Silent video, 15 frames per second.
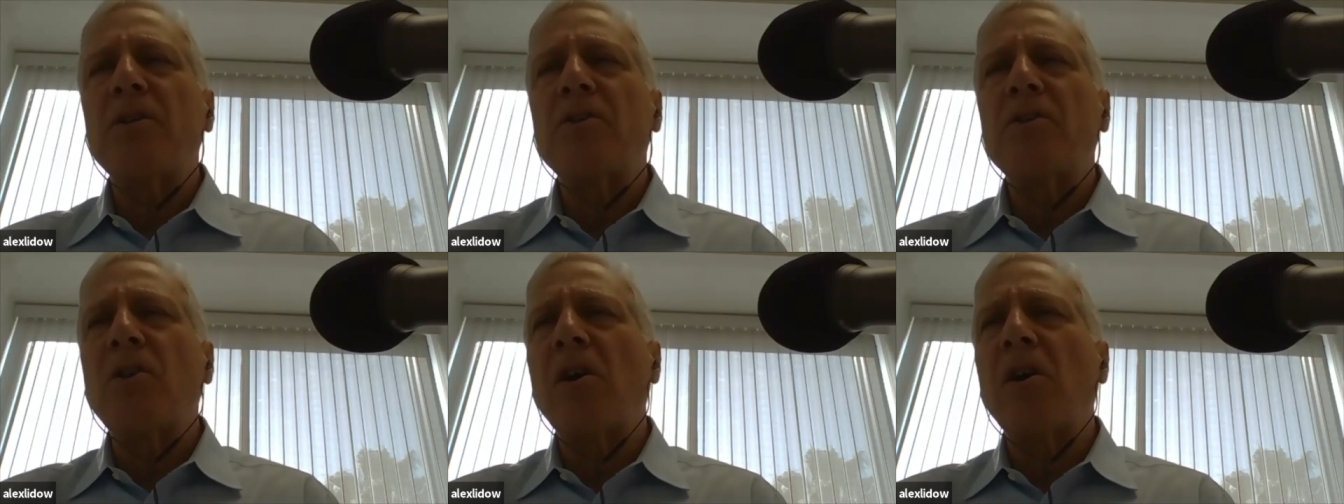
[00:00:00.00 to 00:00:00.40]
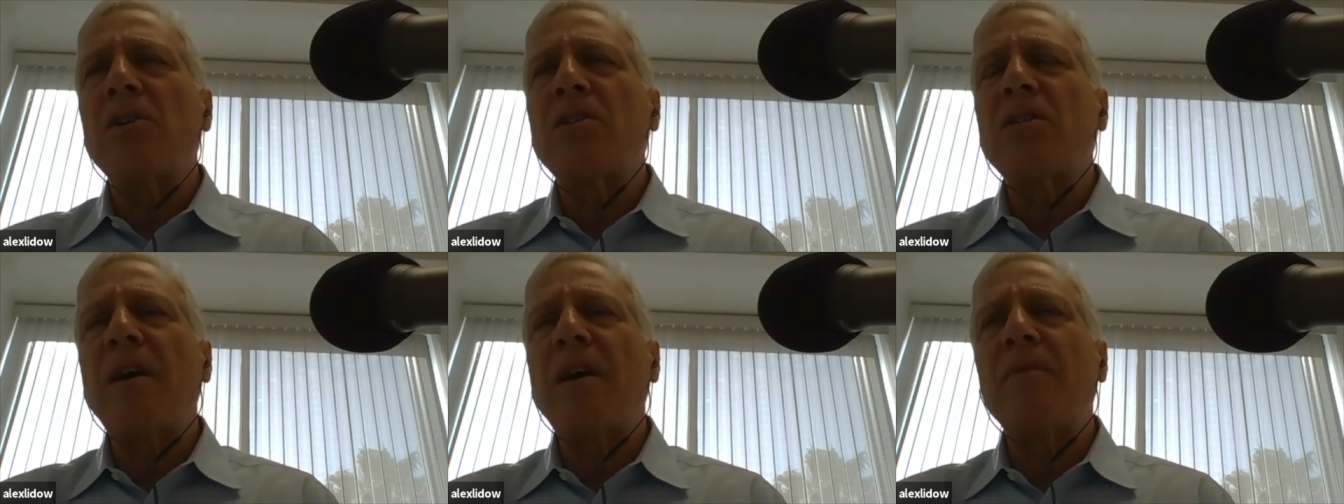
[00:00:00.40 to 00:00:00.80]
started
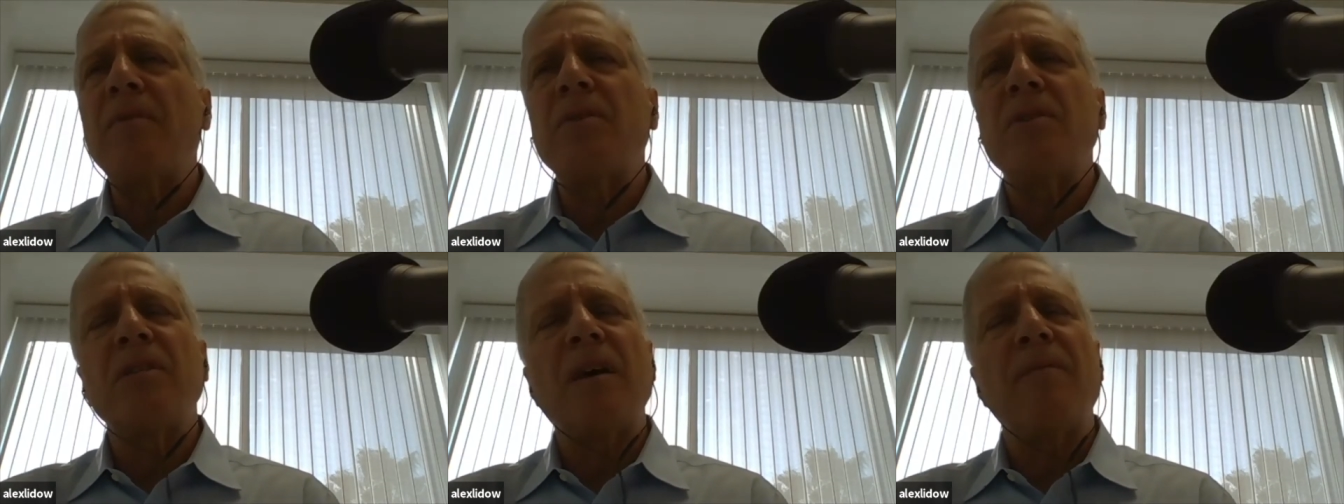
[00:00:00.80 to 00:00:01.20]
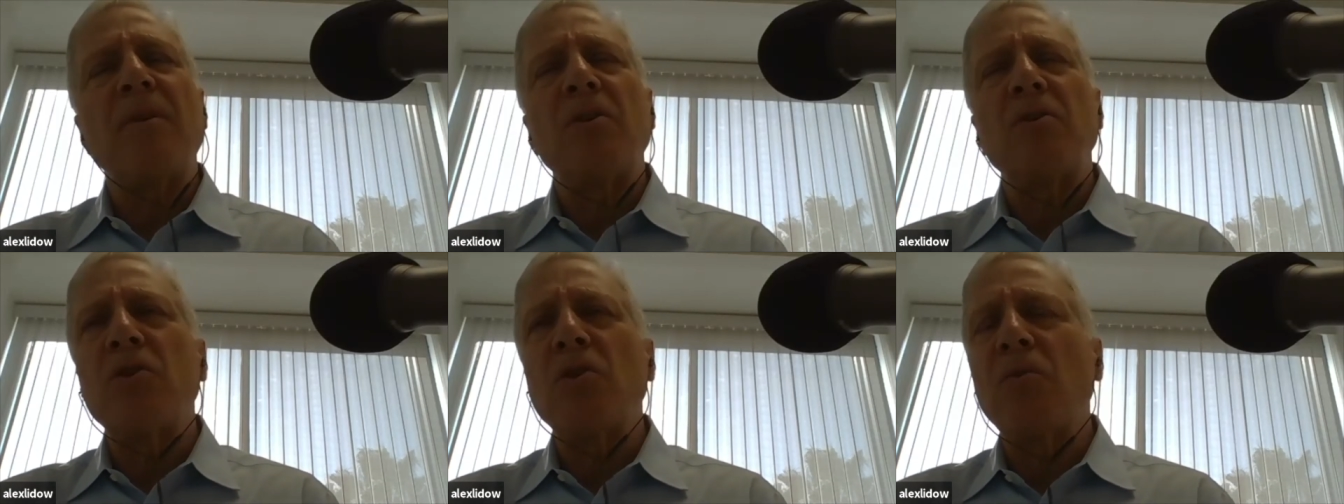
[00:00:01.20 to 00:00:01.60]
seven, seven
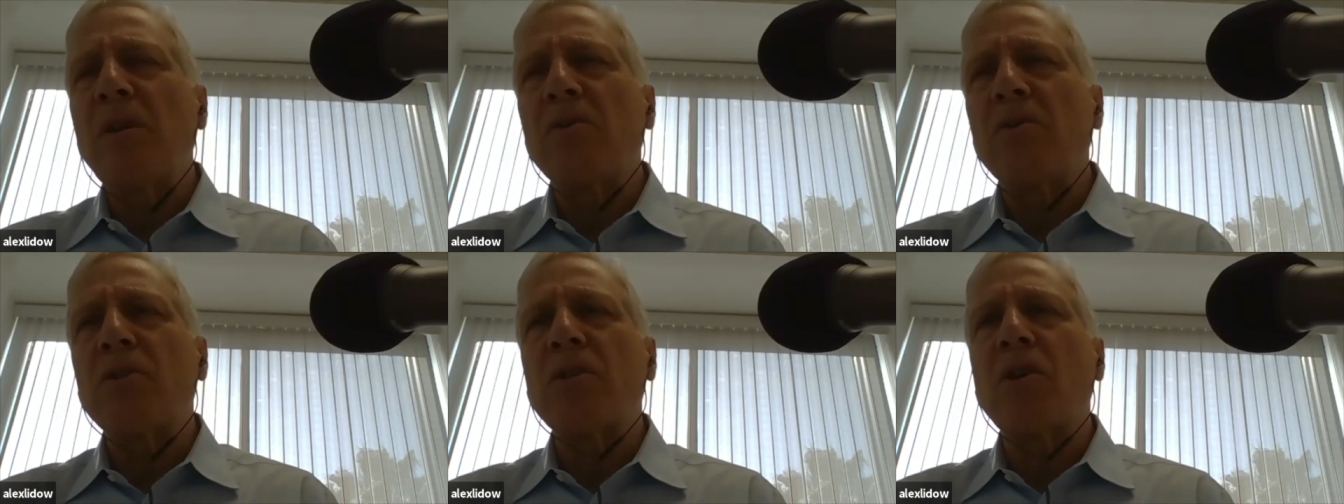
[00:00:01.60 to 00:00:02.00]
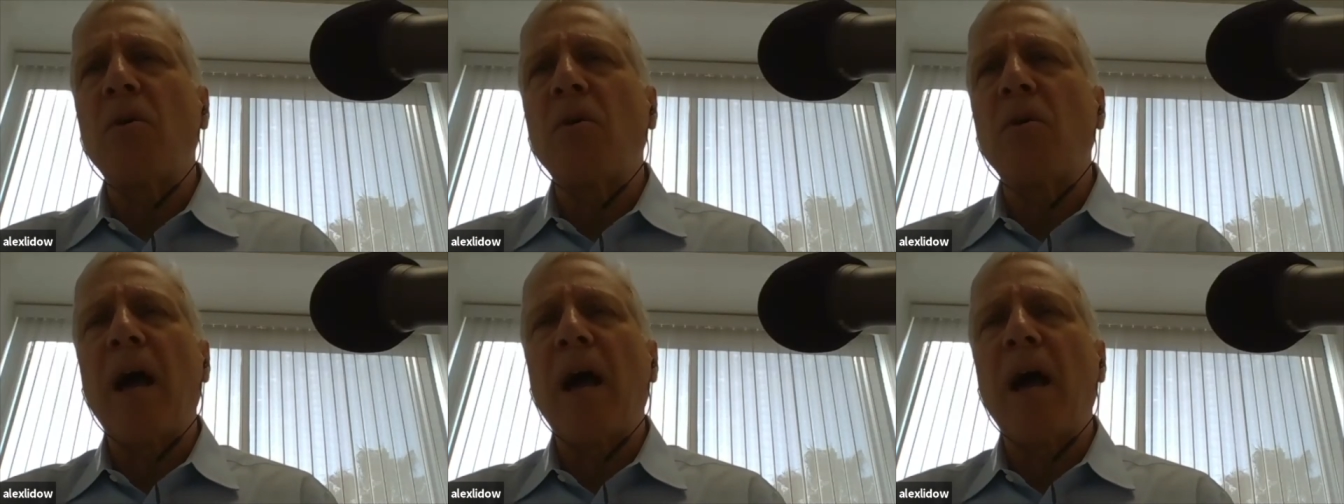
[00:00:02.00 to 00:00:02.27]
or so years ago by